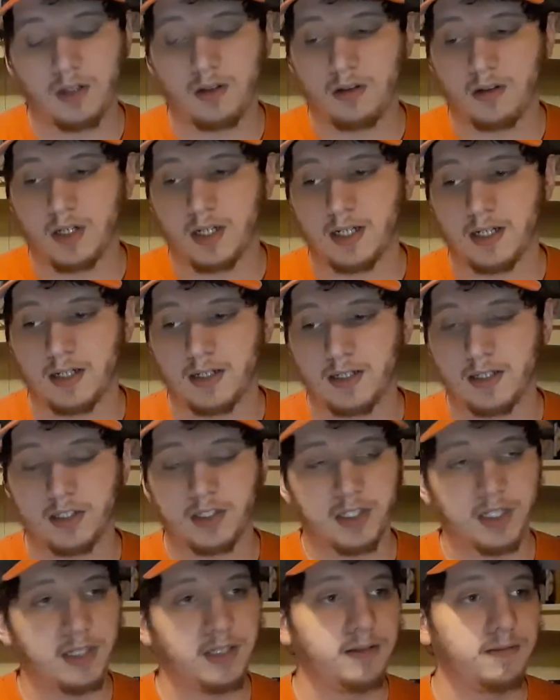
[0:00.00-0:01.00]

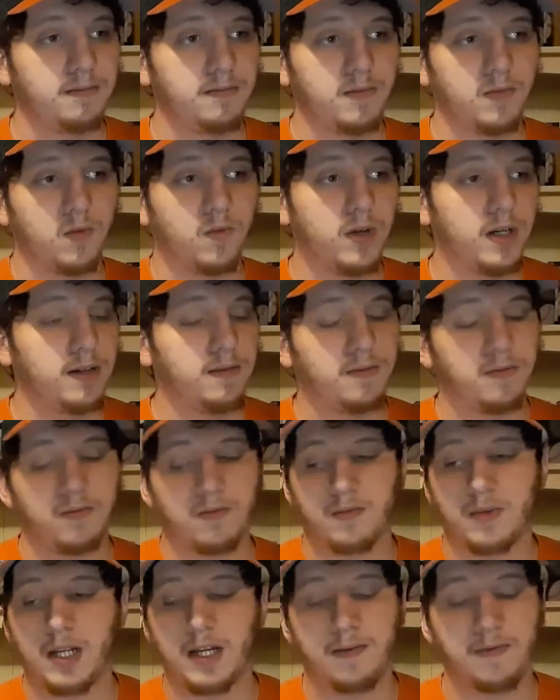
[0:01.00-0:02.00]
Kishing,
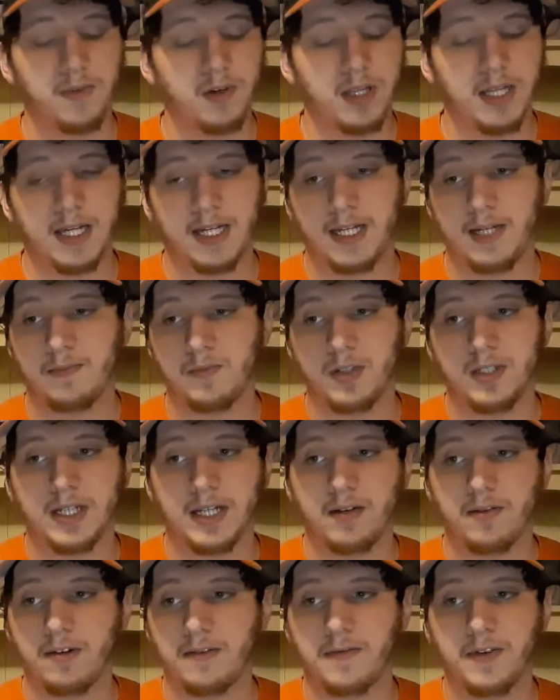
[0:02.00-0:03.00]
whatever that name was. I
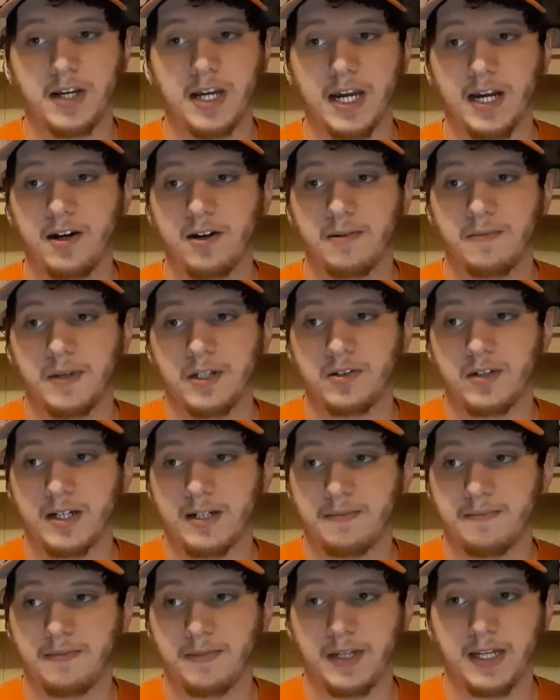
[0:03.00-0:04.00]
don't even care about
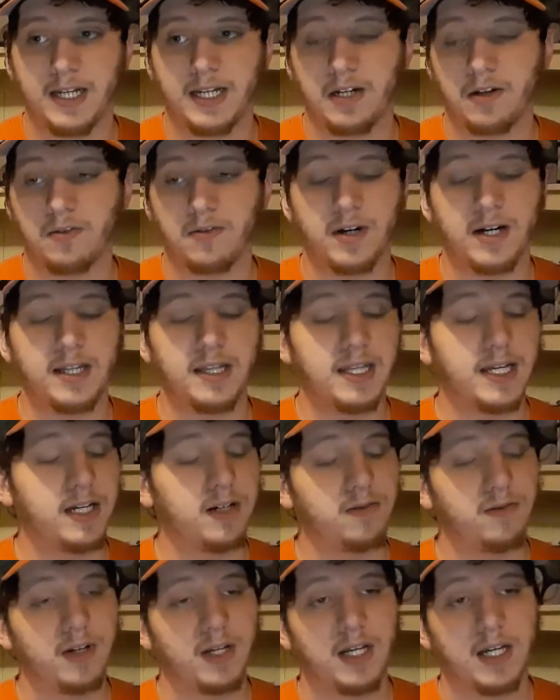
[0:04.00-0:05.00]
trying to getting it right
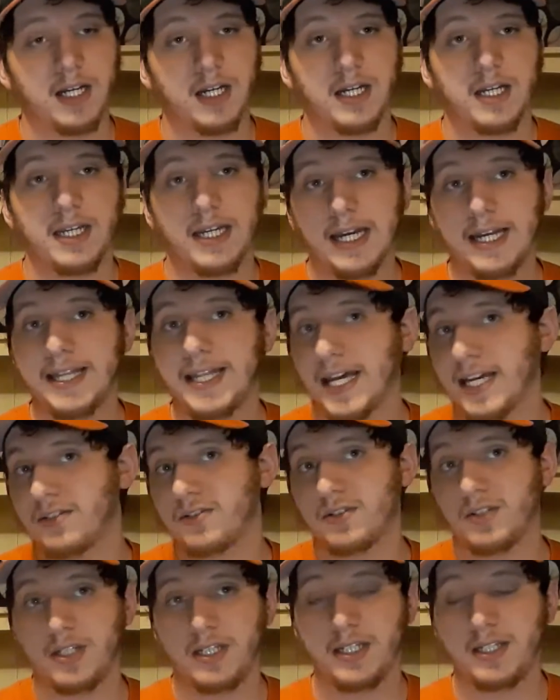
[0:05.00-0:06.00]
now. Yeah,
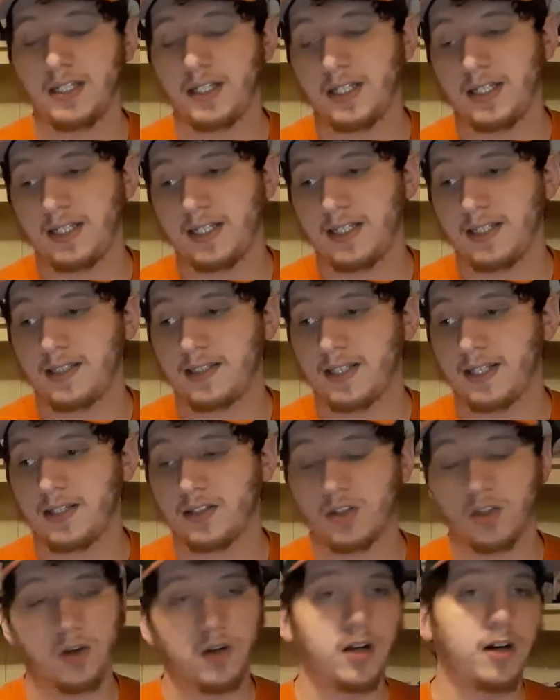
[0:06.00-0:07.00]

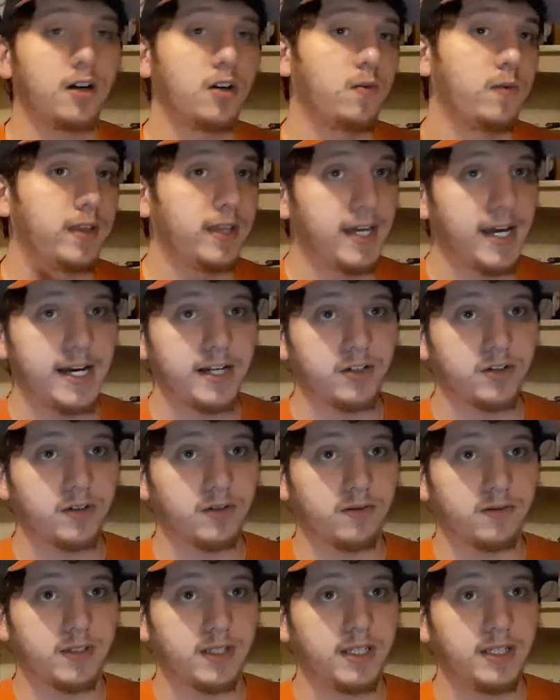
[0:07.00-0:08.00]
he's no longer with the
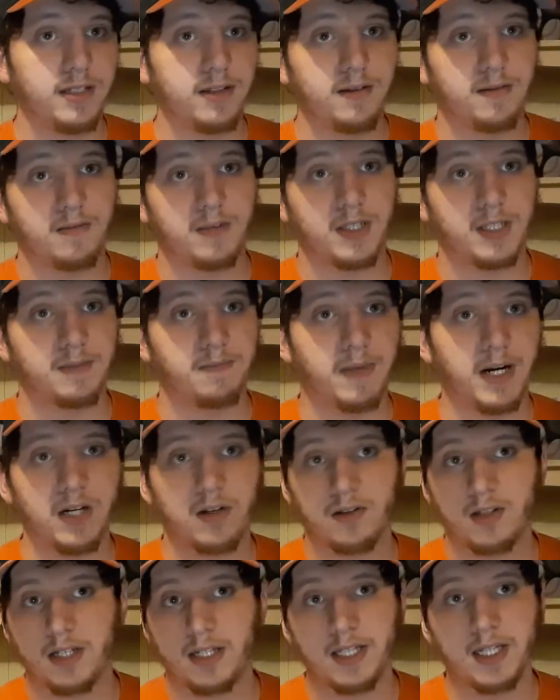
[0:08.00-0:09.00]
Astros. His
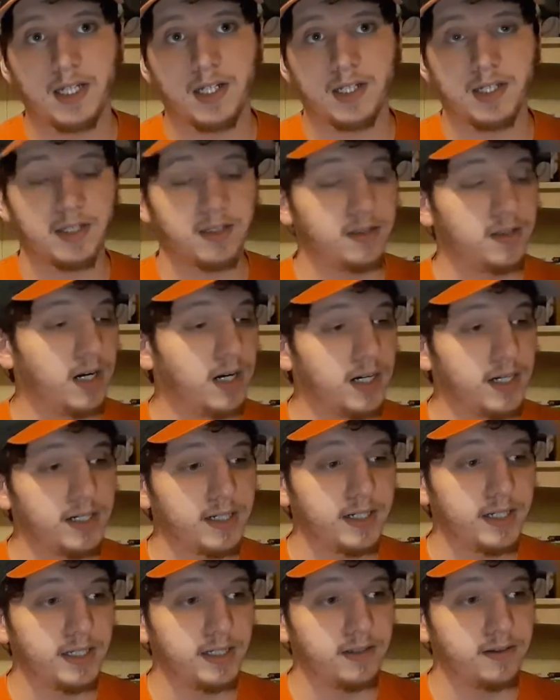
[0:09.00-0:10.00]
minor league deal is
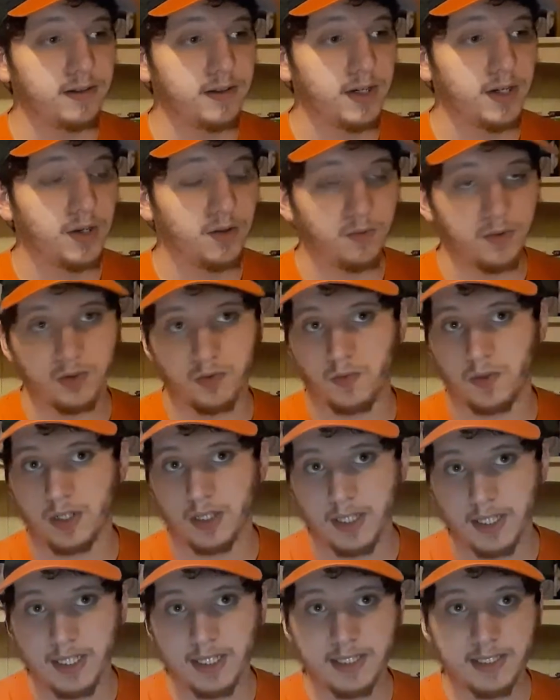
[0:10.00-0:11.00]
gone. He was
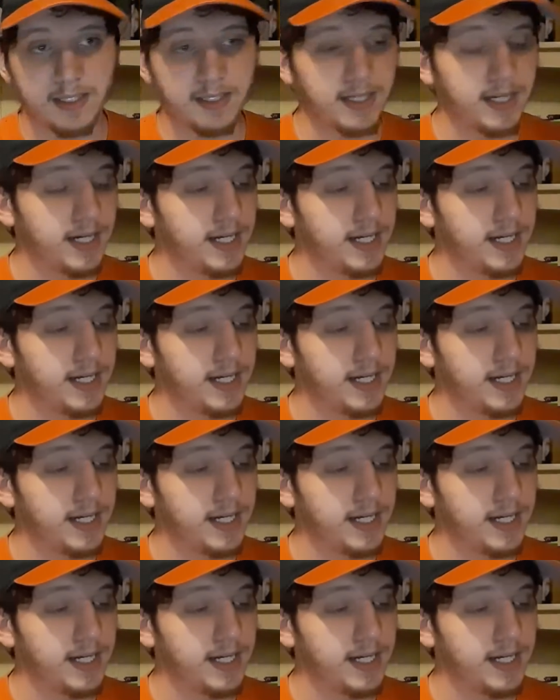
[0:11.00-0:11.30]
released.